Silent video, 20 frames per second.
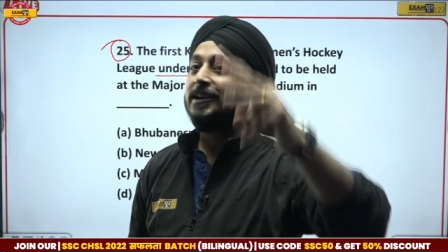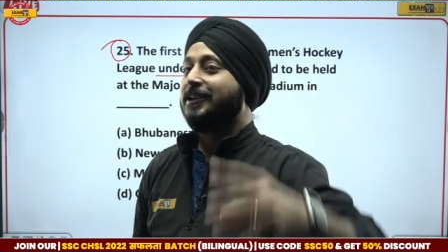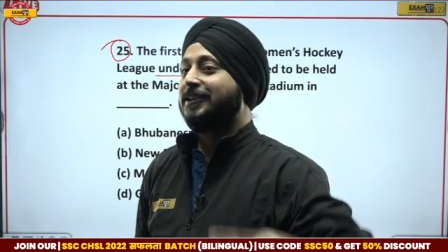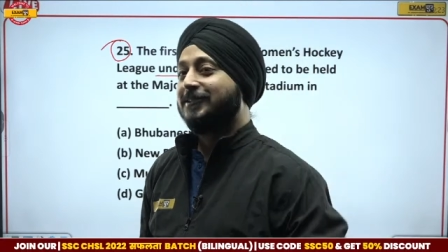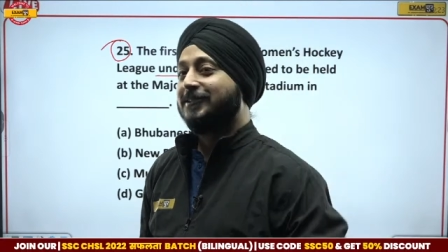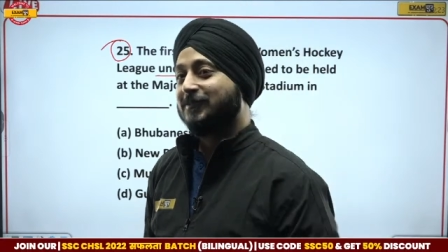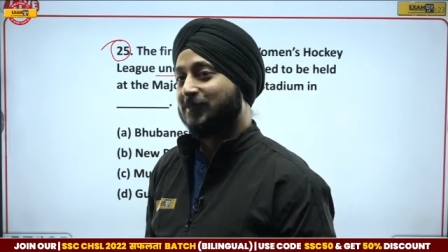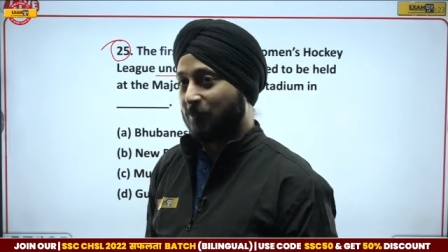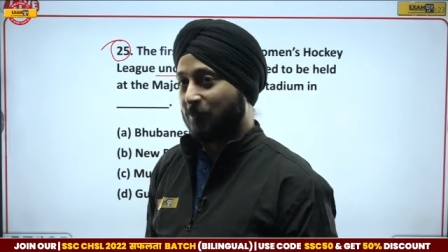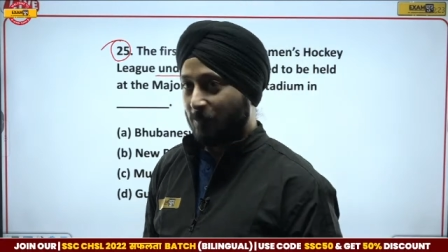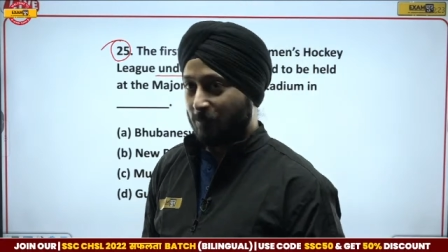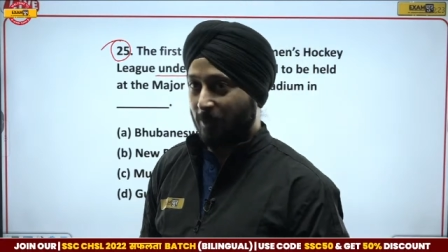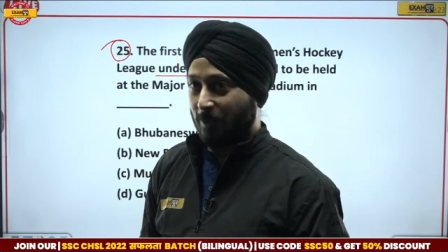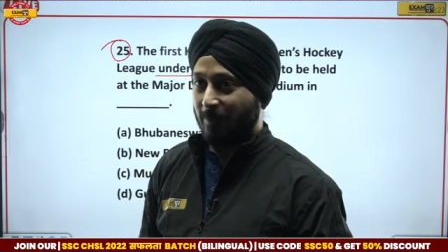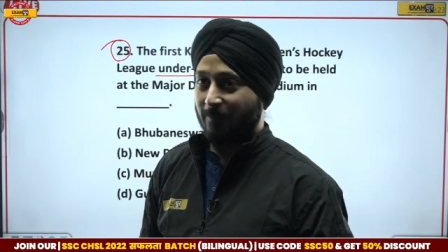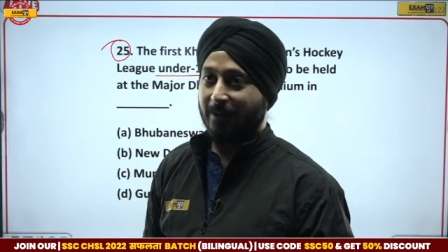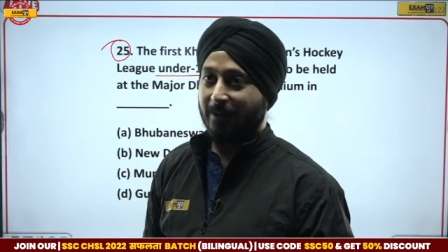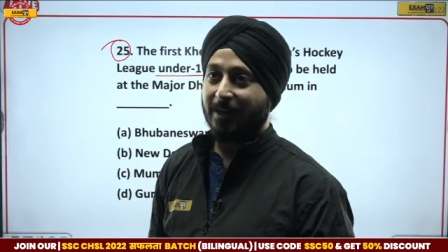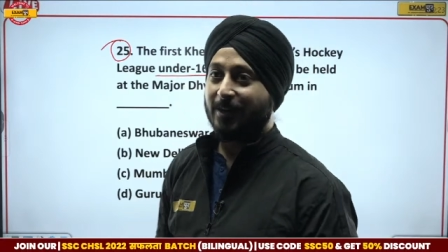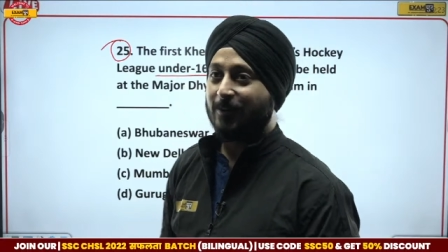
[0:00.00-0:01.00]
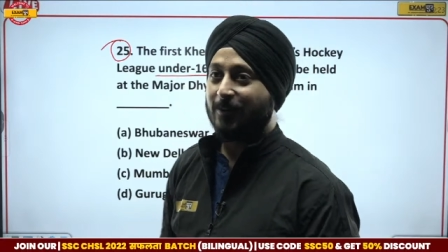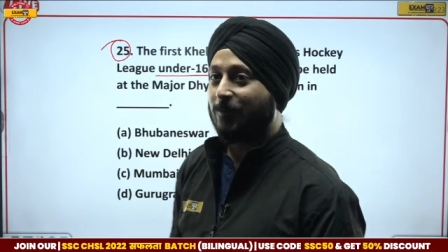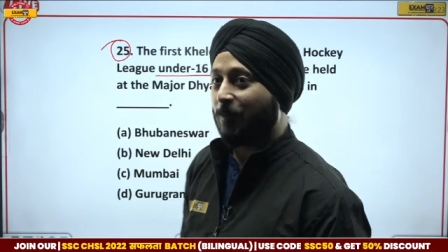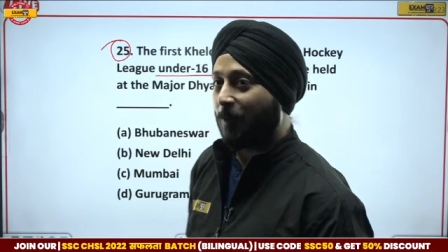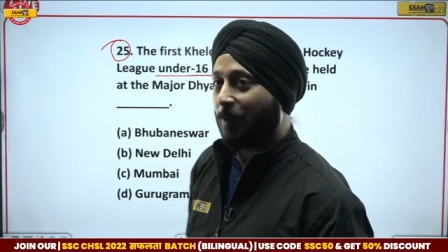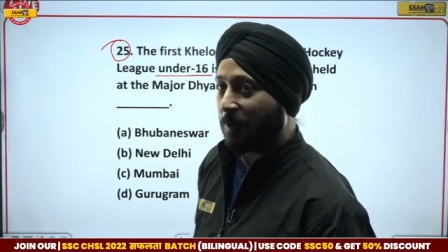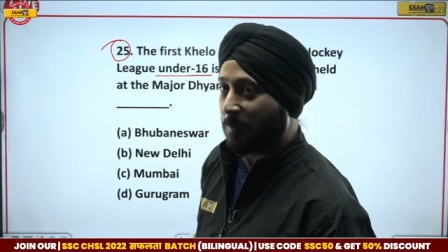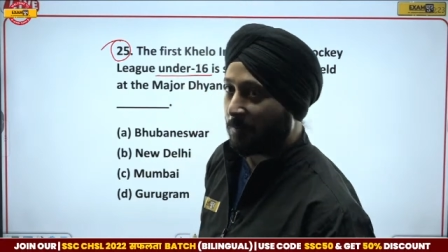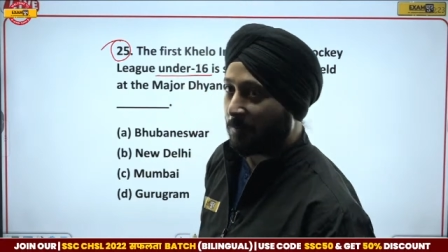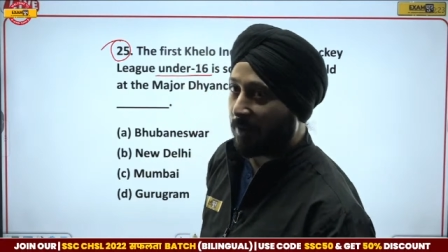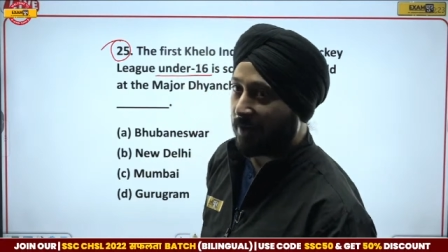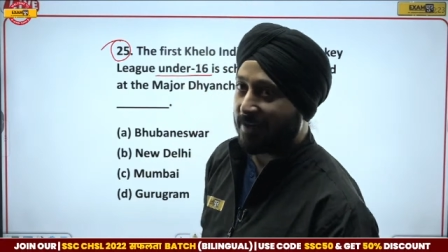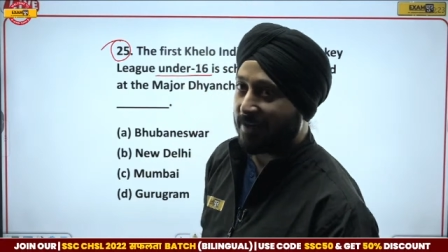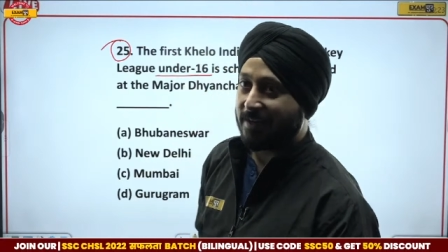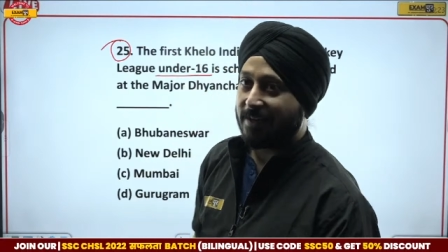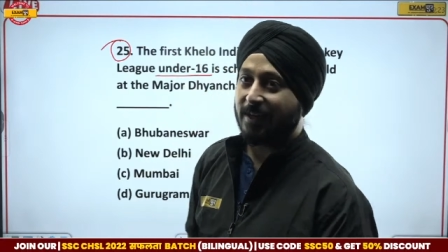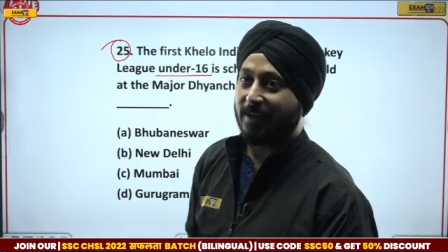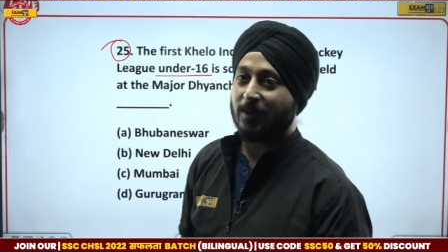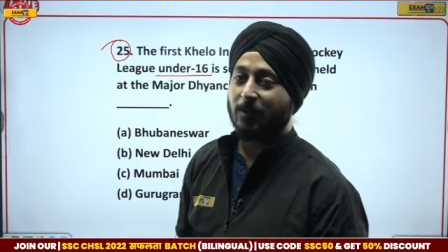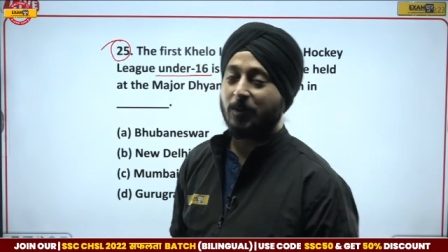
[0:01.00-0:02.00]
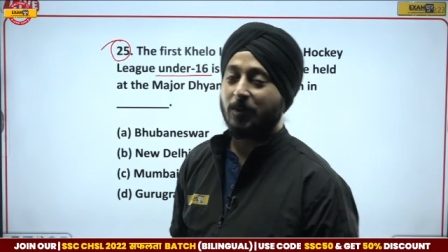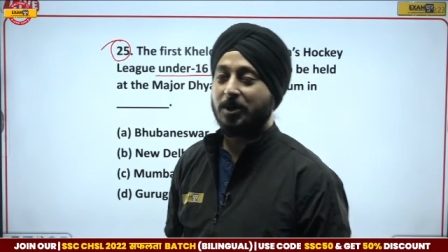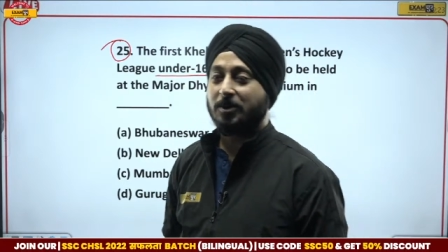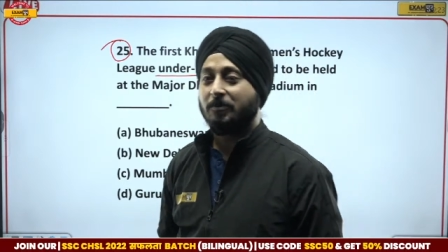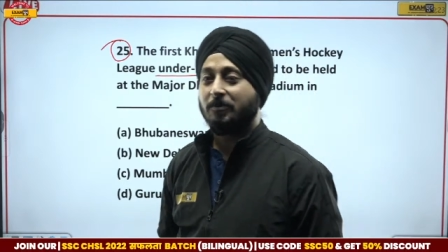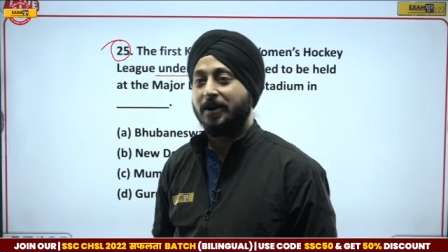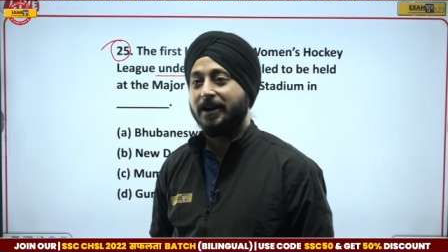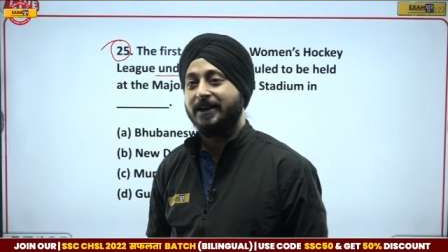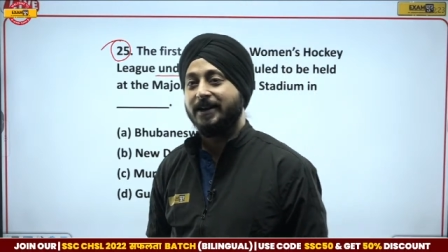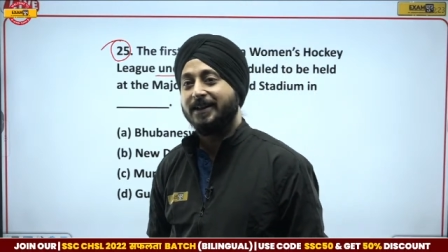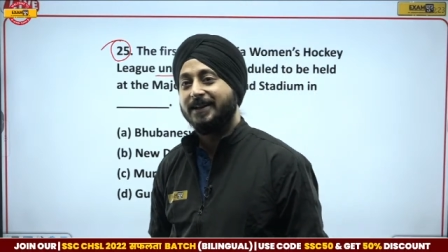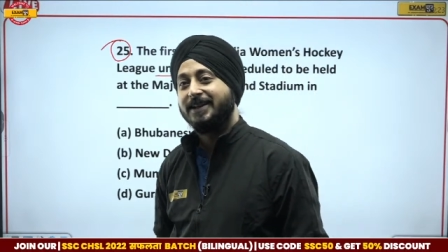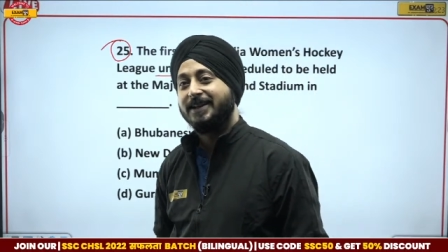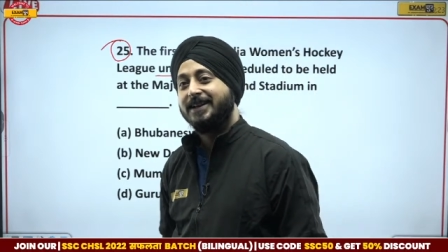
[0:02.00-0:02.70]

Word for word: Superb, yeah. What mind, yeah. What mind.